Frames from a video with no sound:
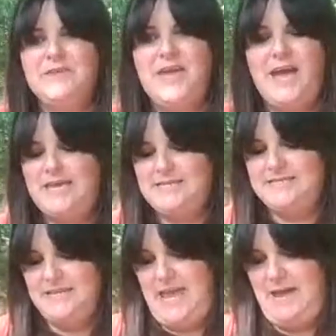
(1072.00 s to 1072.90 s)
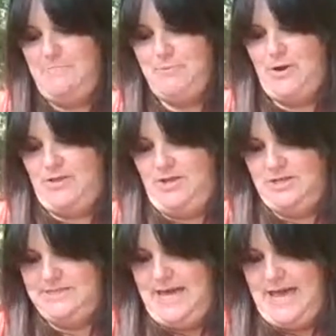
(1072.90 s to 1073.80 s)
Yeah, he's an amber, it
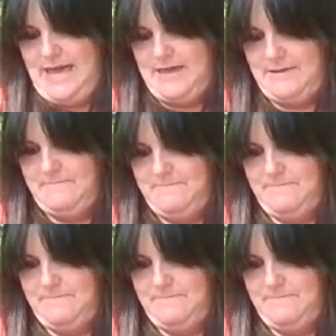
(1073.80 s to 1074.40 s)
looks like.